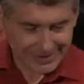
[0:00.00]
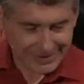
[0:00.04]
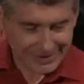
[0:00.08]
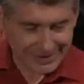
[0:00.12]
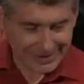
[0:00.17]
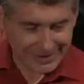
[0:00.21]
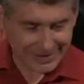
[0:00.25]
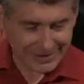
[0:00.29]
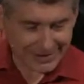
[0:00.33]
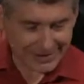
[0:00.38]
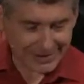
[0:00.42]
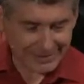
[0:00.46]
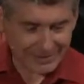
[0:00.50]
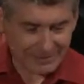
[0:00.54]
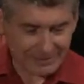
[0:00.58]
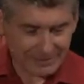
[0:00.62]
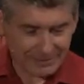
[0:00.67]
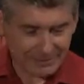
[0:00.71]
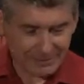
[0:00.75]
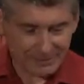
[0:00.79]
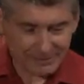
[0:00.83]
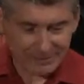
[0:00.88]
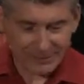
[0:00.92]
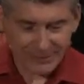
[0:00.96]
Uh,
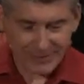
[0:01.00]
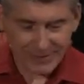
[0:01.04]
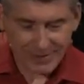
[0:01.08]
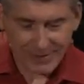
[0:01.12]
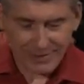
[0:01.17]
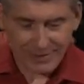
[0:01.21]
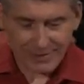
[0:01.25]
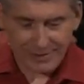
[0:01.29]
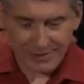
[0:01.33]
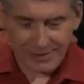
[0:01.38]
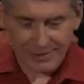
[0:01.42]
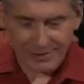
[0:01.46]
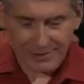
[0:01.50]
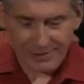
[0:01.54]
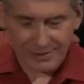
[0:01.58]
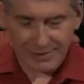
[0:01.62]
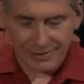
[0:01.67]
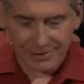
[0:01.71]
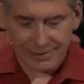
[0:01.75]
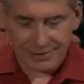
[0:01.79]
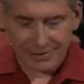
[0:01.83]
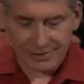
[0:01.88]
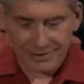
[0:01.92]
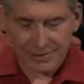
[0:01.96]

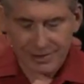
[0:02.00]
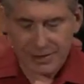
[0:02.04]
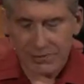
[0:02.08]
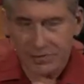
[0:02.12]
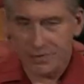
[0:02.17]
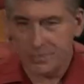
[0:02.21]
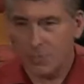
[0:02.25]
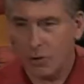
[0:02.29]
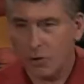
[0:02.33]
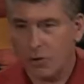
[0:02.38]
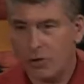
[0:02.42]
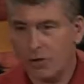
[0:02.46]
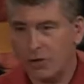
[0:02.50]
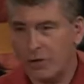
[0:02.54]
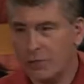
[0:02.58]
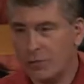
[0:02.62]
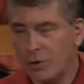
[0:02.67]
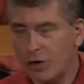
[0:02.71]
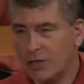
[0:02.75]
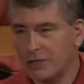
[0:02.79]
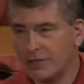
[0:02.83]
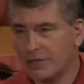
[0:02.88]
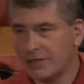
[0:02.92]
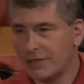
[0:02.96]
so I was born in
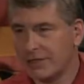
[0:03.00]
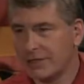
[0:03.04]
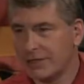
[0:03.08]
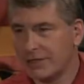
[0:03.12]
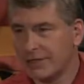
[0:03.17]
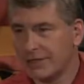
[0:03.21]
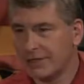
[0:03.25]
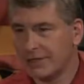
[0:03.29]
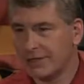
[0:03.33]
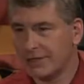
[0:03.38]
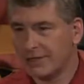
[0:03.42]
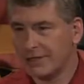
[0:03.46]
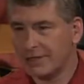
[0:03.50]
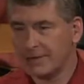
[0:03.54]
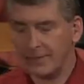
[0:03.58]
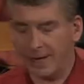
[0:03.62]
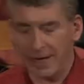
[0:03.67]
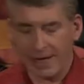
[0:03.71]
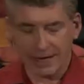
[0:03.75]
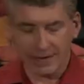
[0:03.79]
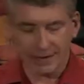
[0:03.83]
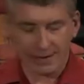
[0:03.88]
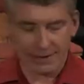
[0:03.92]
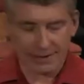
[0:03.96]
Washington, D.C.
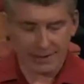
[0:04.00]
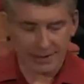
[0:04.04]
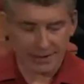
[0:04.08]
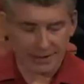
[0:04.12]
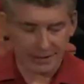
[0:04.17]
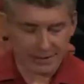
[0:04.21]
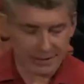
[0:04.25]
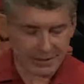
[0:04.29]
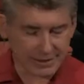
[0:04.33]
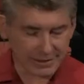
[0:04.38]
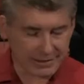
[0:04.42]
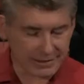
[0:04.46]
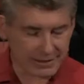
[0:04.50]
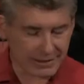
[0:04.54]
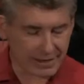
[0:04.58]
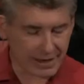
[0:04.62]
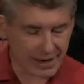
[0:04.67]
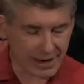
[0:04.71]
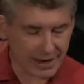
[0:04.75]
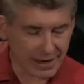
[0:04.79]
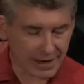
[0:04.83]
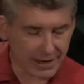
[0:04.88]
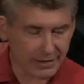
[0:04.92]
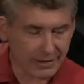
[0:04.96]
back in uh,
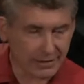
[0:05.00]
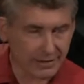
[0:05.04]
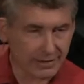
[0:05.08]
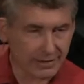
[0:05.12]
69.